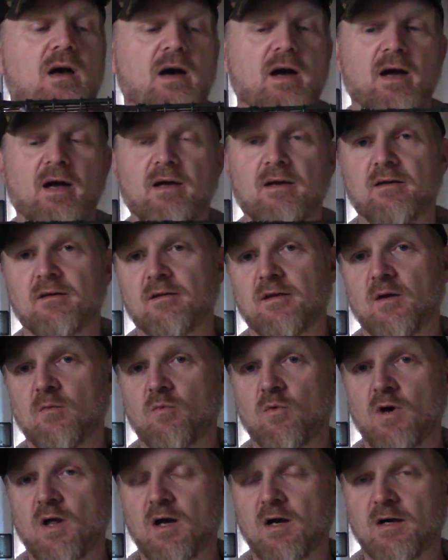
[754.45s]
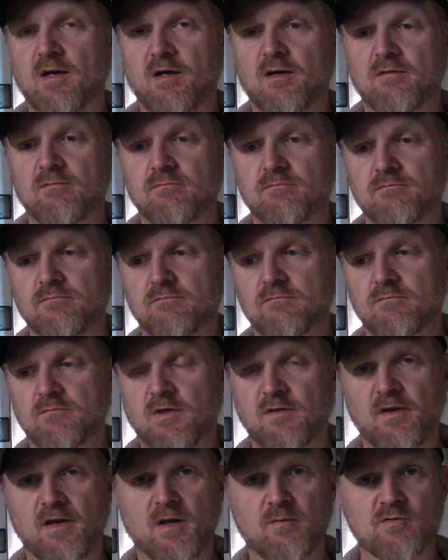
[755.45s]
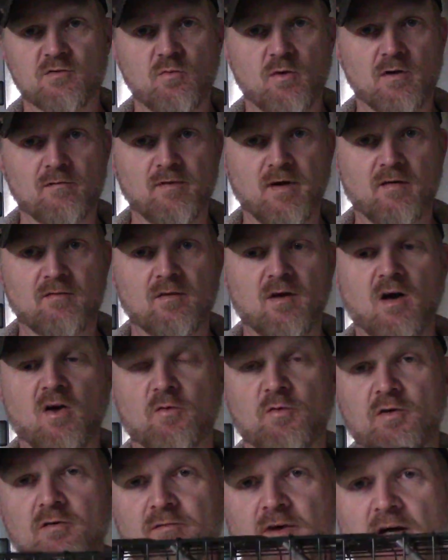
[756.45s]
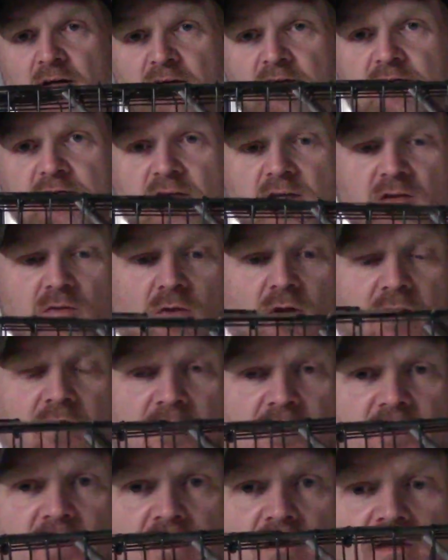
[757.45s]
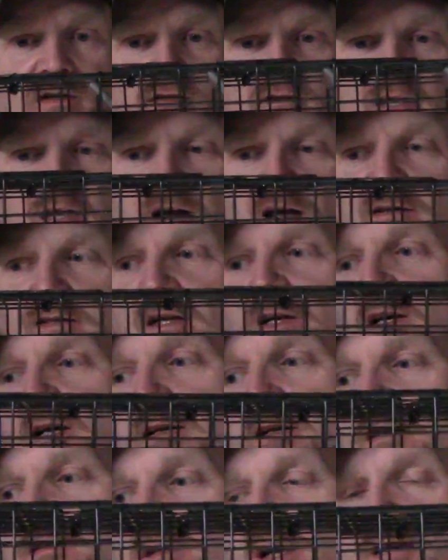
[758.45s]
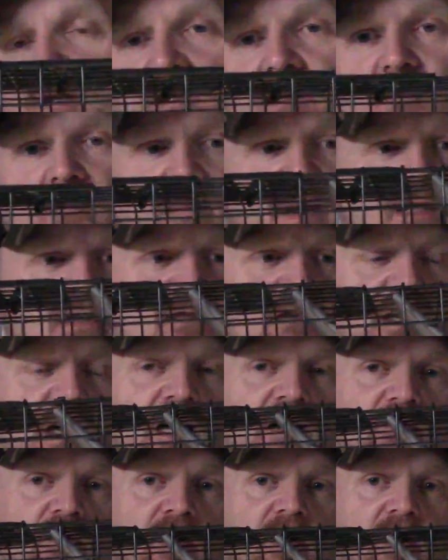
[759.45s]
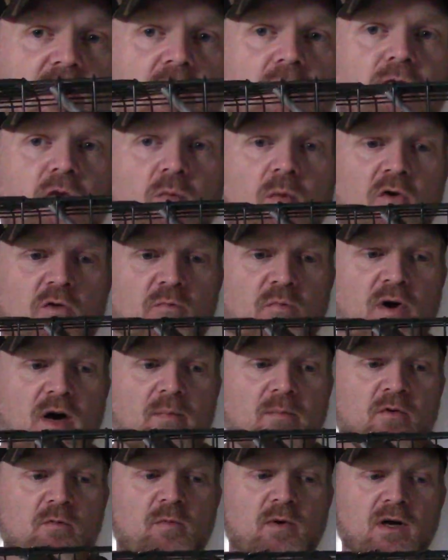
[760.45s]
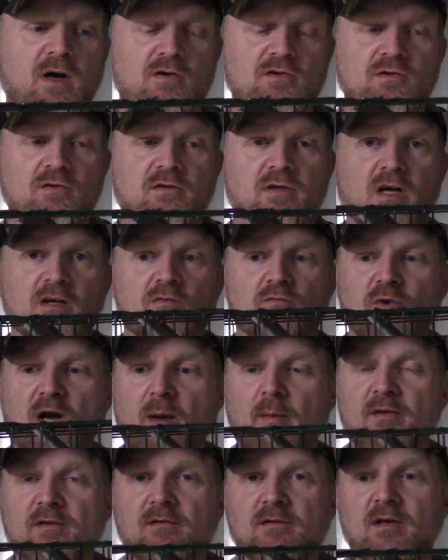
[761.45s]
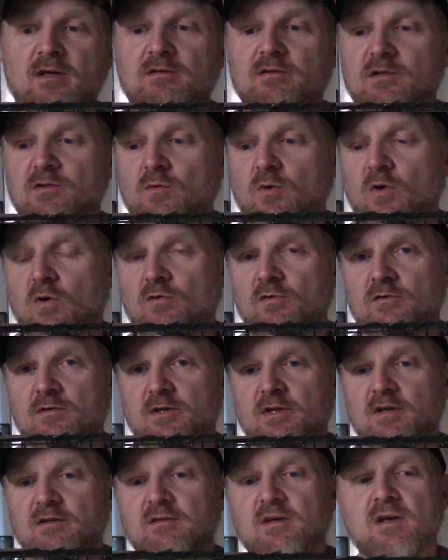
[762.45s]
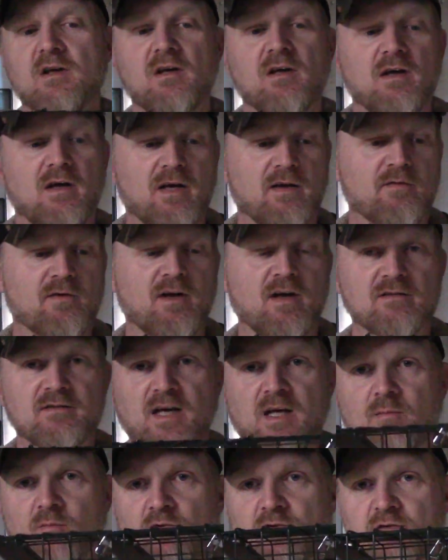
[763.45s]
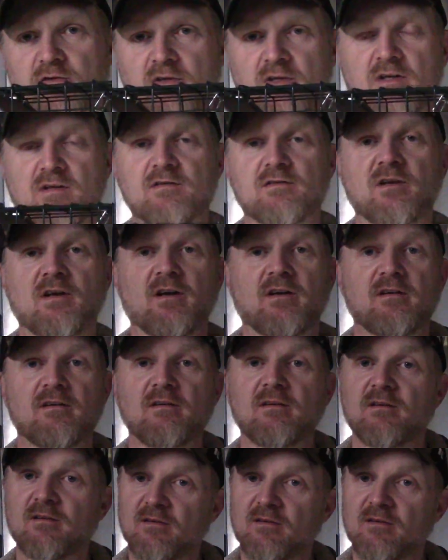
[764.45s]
And they were like I think it was $25. You can find these single like this here, this size. This is actually the best size right here for most preppers because you can catch rabbits in this and squirrels in this, different kinds of animals in this, and